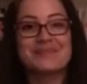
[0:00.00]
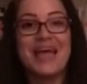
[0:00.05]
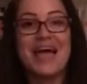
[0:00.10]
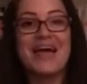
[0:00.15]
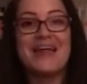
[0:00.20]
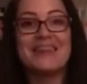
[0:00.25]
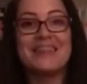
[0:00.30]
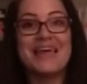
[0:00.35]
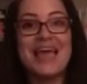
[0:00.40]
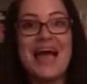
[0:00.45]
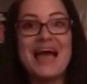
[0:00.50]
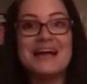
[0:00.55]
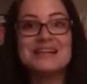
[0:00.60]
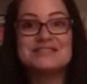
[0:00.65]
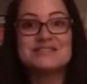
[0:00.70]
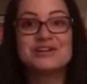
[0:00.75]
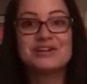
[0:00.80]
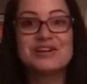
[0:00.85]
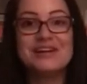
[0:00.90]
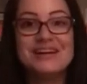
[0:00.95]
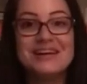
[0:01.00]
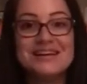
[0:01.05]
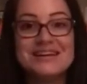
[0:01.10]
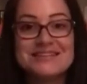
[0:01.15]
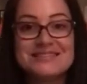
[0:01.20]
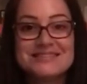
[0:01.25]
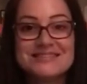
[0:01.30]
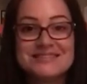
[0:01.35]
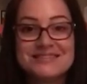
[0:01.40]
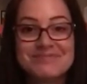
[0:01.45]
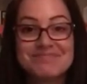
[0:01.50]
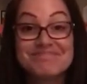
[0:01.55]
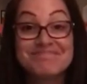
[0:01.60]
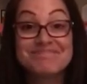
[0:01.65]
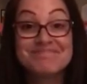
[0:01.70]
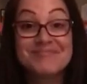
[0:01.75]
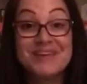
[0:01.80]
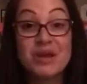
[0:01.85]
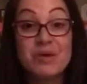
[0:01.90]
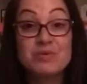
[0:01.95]
The answer is
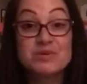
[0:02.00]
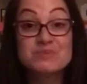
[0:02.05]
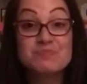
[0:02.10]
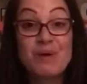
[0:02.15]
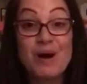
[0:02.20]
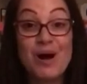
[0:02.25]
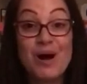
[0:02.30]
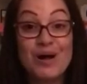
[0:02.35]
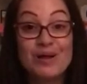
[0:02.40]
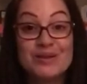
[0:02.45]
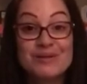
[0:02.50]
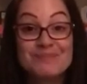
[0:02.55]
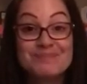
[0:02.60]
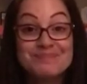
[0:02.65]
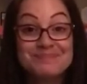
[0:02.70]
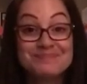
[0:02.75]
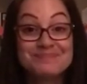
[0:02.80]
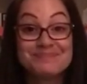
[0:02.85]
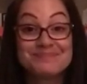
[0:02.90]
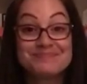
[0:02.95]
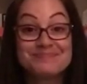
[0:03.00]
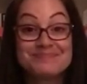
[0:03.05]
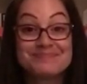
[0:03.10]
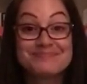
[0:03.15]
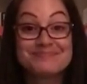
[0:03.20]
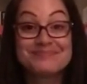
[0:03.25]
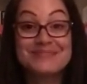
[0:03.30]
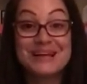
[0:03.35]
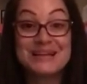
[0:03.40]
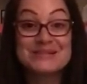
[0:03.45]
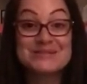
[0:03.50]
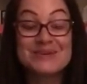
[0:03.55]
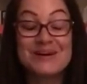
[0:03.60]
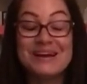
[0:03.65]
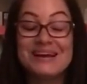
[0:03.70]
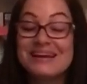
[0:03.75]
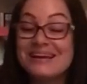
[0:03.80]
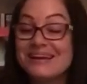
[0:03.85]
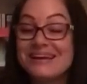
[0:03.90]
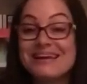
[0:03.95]
he was bald. That's why he
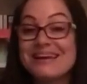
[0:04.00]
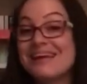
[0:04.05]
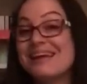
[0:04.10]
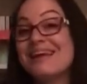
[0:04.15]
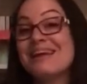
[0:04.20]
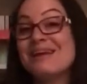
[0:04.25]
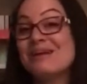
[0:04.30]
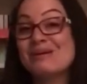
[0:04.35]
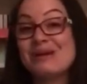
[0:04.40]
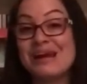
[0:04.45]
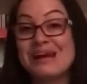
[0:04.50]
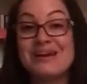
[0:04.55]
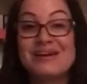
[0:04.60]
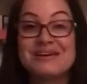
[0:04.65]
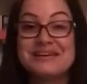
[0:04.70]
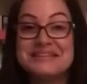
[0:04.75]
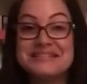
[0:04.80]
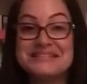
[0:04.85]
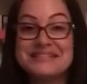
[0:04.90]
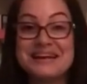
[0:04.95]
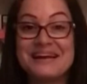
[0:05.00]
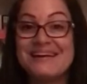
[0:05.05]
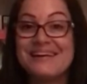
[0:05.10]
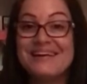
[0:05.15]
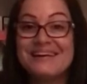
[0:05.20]
didn't get any rain on his hair.